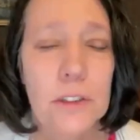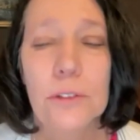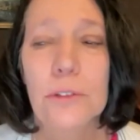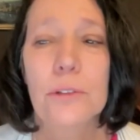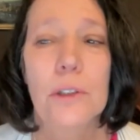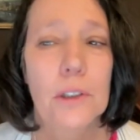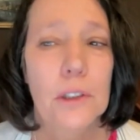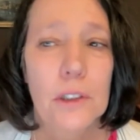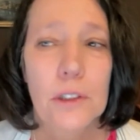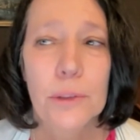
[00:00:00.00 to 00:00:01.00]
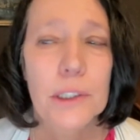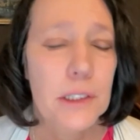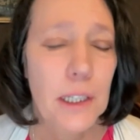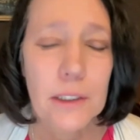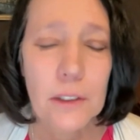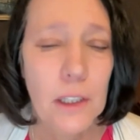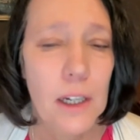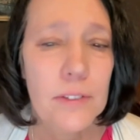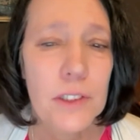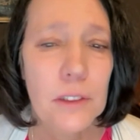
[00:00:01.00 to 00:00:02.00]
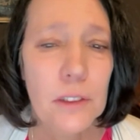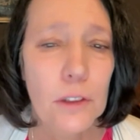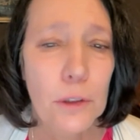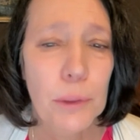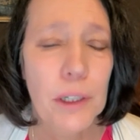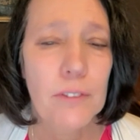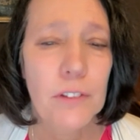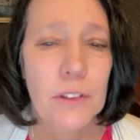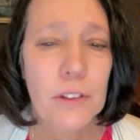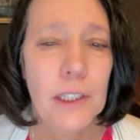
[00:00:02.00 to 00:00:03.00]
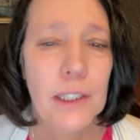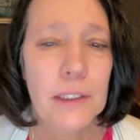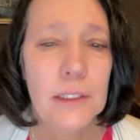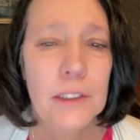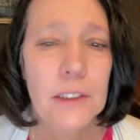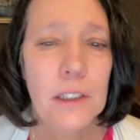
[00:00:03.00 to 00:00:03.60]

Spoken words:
to reset their lives a little or whatever. And